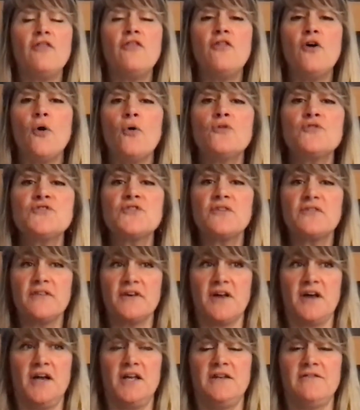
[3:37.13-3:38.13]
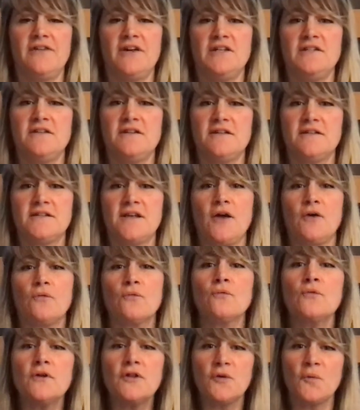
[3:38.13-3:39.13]
Those are the kind of ideas I
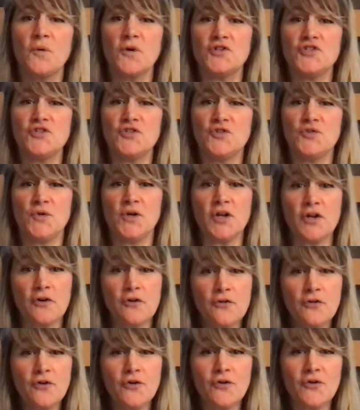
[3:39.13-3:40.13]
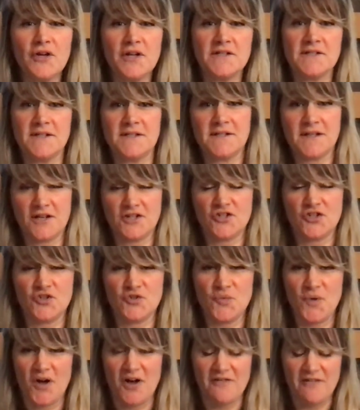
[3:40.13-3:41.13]
really want you to include in discussion
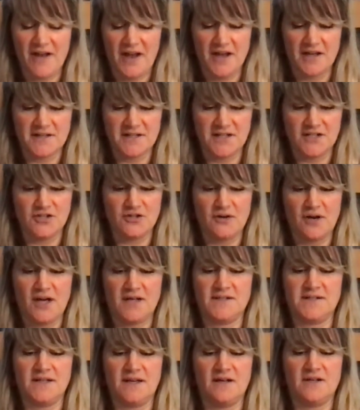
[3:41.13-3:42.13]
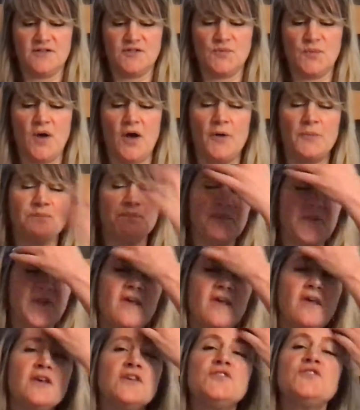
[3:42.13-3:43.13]
12 and in your essay as well.
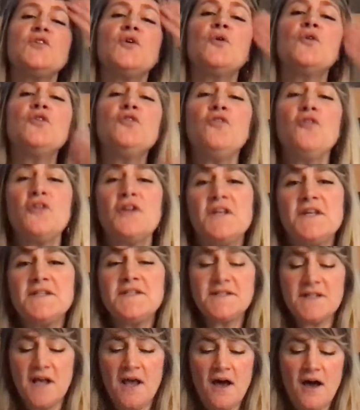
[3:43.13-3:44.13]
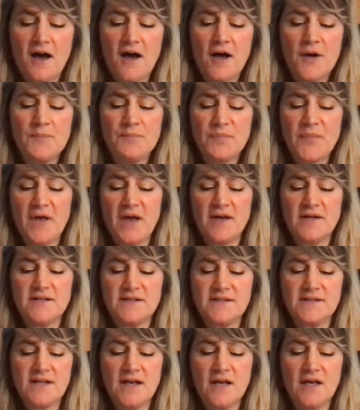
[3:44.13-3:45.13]
So you notice I
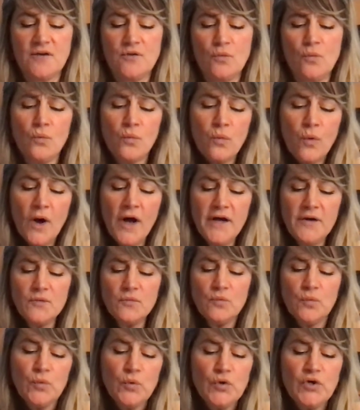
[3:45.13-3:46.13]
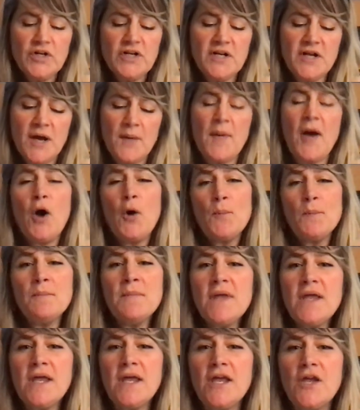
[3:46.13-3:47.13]
said, what would about
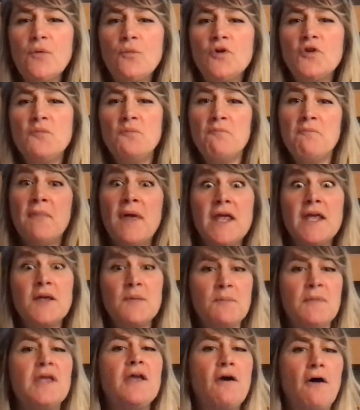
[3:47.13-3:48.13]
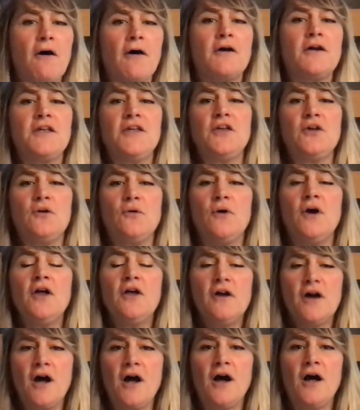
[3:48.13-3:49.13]
me would make me argue
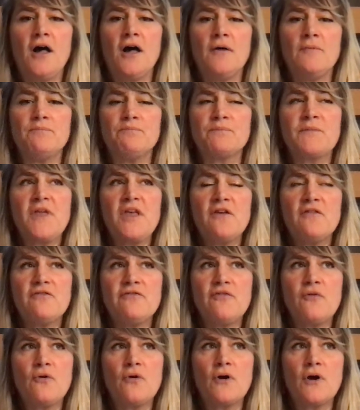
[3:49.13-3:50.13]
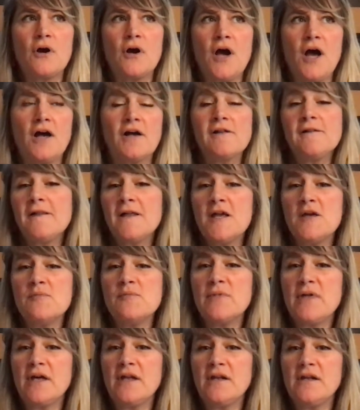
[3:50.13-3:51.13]
for a
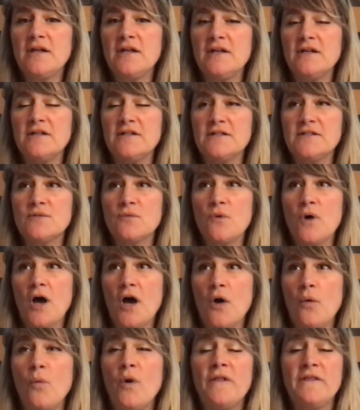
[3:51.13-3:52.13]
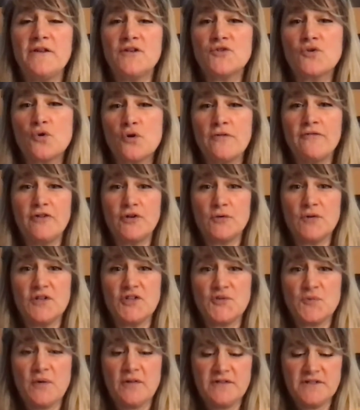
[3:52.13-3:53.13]
claim that is one that sort of
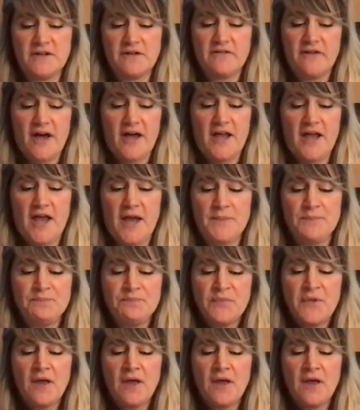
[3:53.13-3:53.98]
agrees with Del Valle?